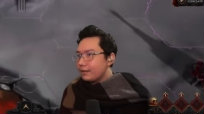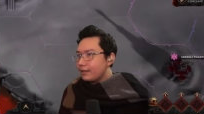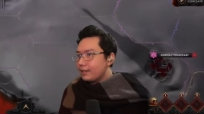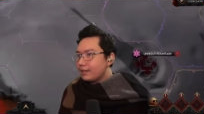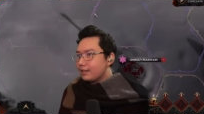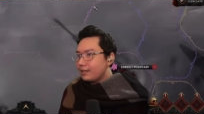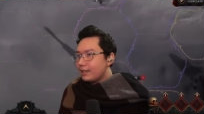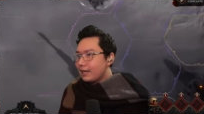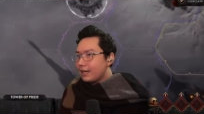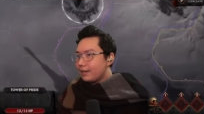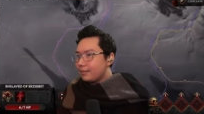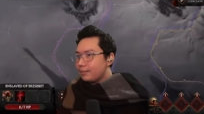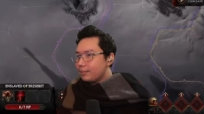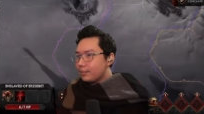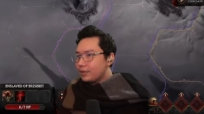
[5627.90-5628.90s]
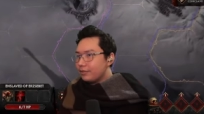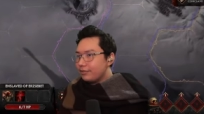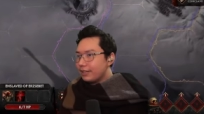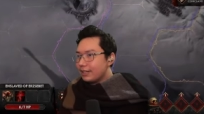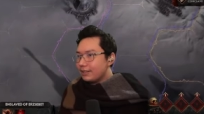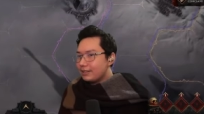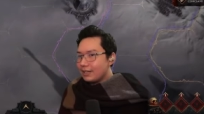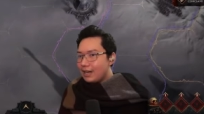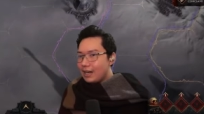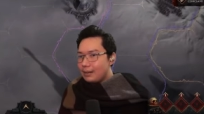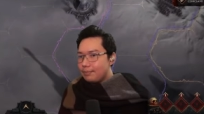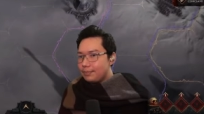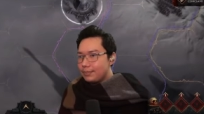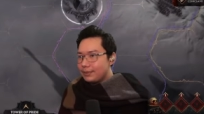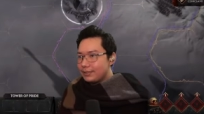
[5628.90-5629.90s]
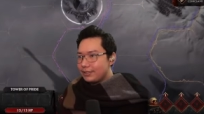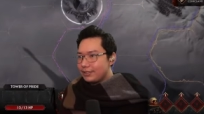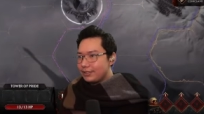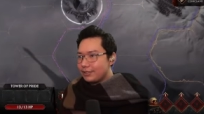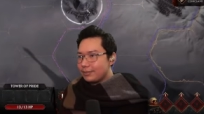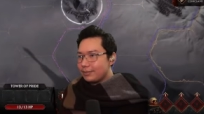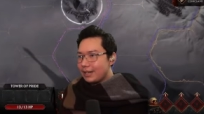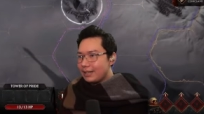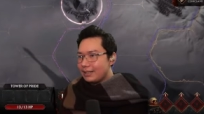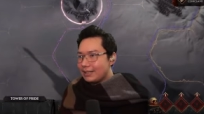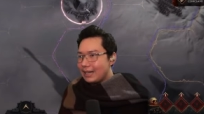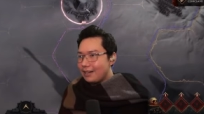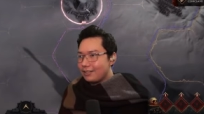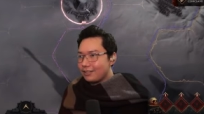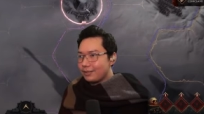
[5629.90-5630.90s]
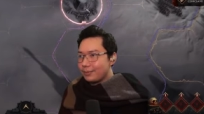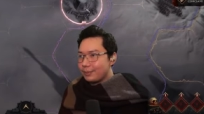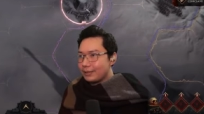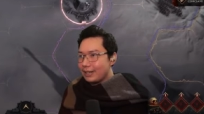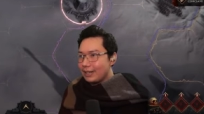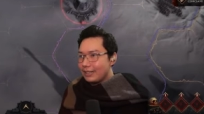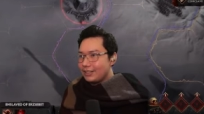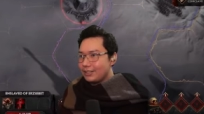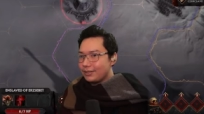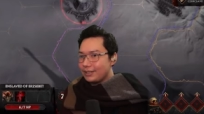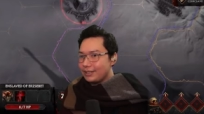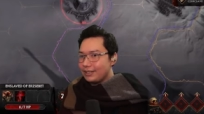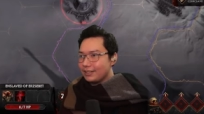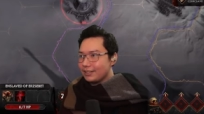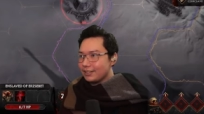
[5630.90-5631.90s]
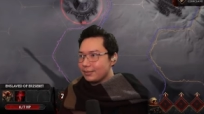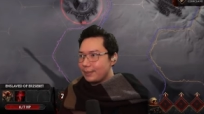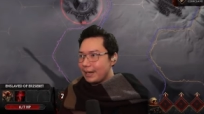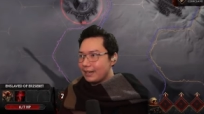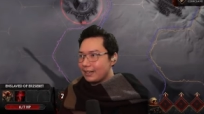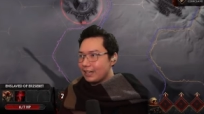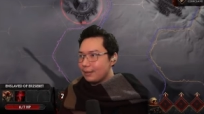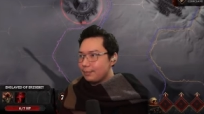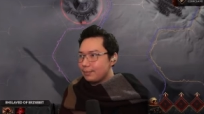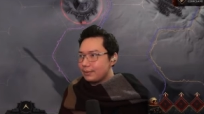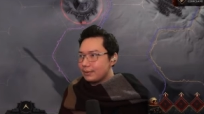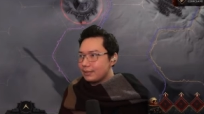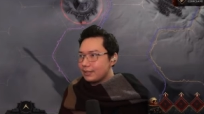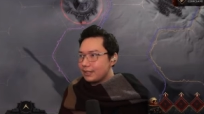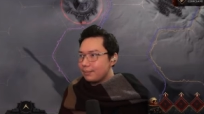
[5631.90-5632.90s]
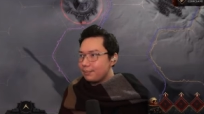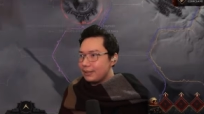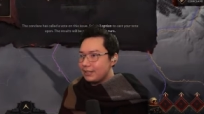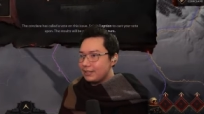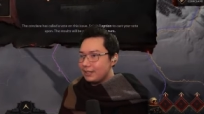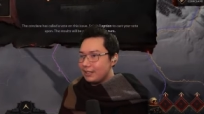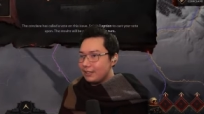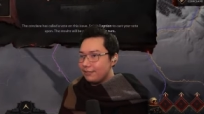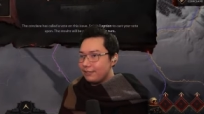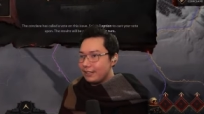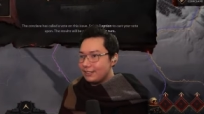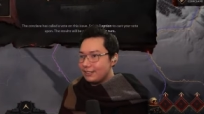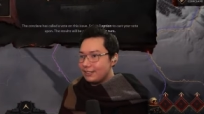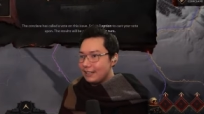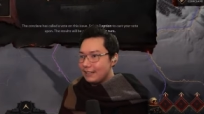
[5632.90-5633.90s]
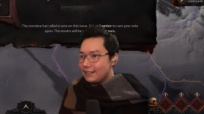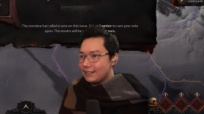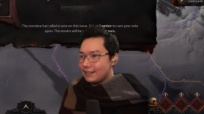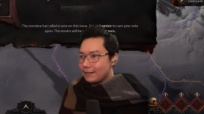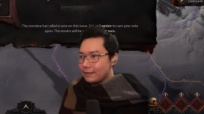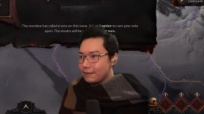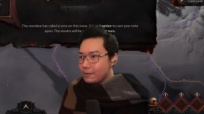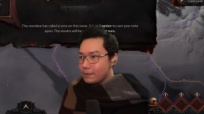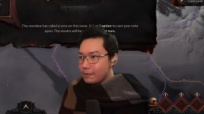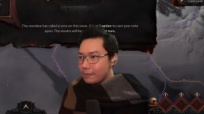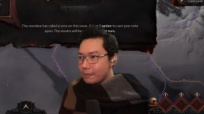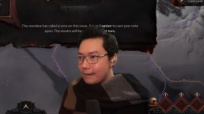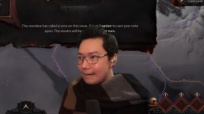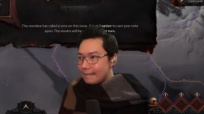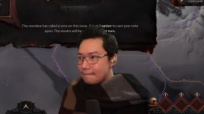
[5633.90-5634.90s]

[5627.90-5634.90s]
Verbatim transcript: Luckily I moved this up to my Tower of Pride so it heals back up. Abyssal Infestation. Ooh.